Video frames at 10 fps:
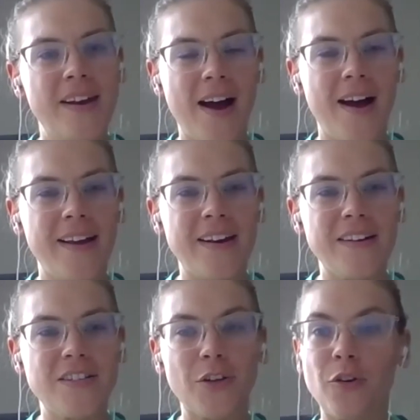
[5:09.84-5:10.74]
uh, getting
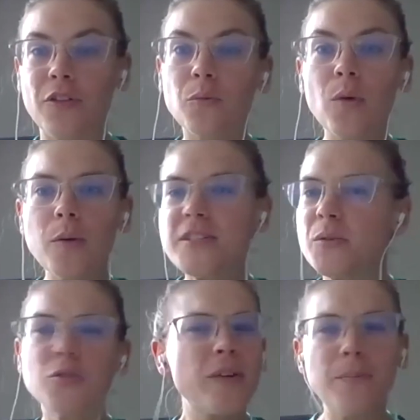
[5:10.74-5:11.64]
to learn the ropes. He
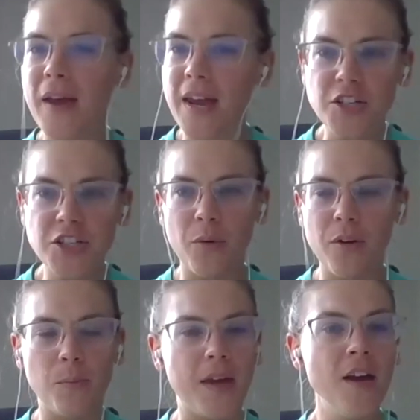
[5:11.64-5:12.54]
was really patient with
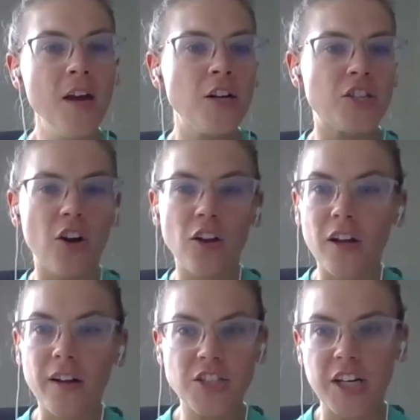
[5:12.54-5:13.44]
me, took a lot
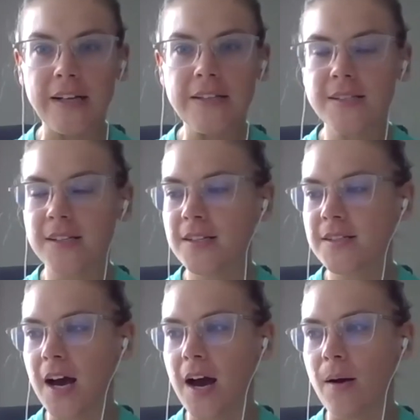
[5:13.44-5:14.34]
of chances.
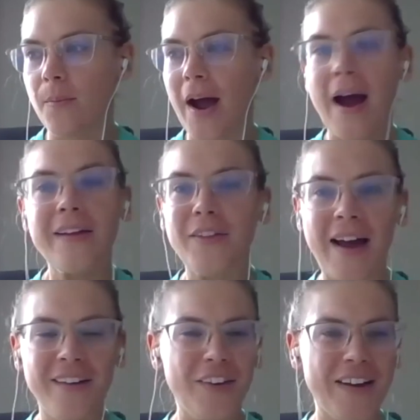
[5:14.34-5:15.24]
Um, I, I
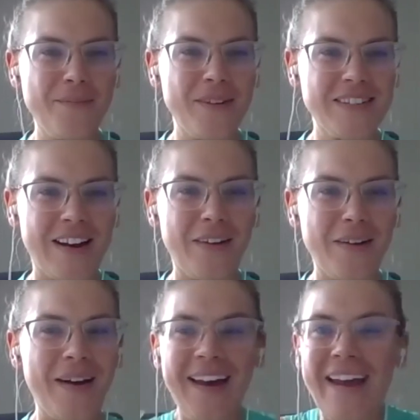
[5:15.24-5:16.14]
look at him as kind of like
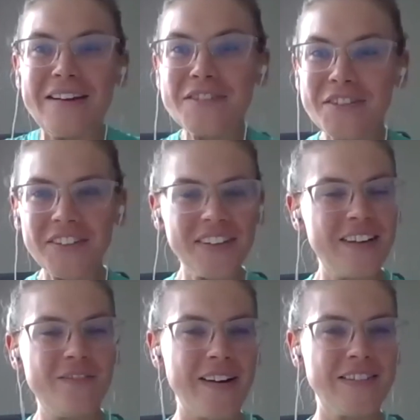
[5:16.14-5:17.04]
my angel
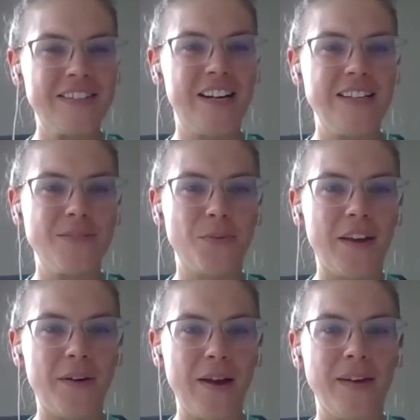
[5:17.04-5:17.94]
investor because without
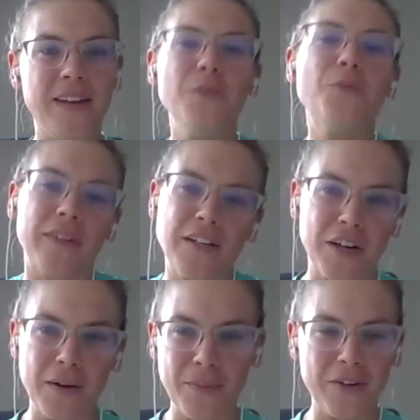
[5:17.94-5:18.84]
him, like he really took
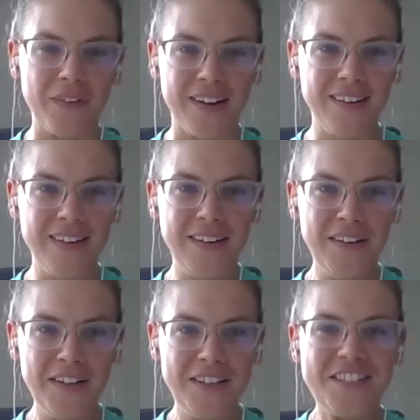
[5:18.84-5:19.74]
a bit of a
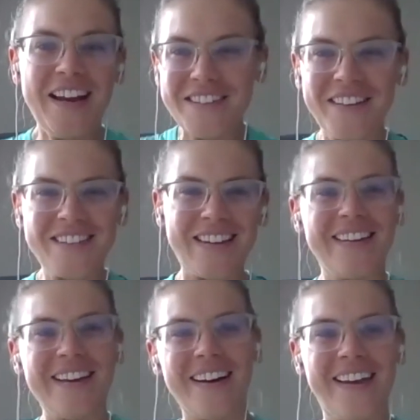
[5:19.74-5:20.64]
chance on this like
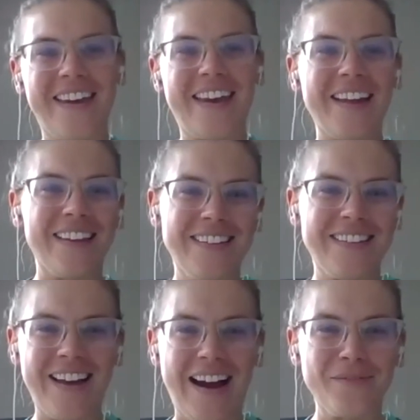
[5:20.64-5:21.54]
young kid that like didn't
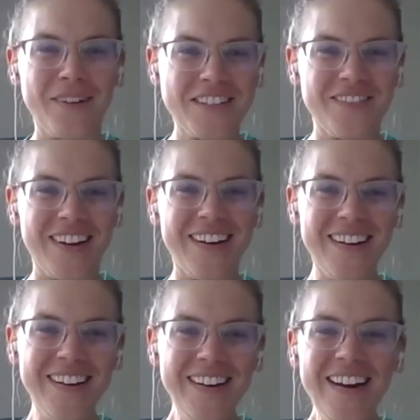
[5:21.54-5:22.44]
have much of a
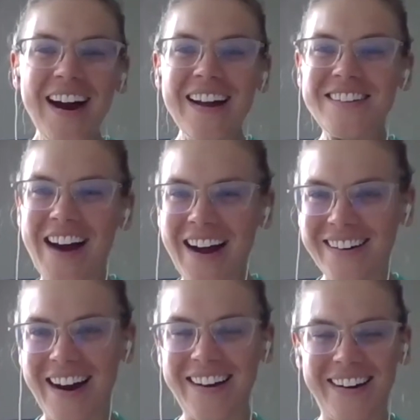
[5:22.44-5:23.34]
a track
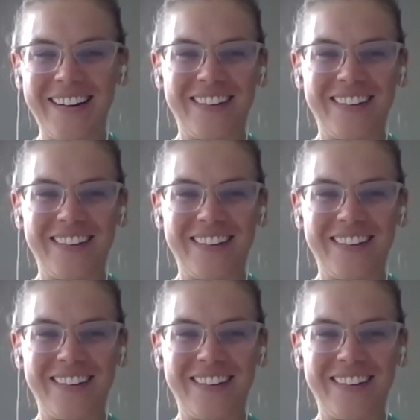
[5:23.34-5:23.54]
record,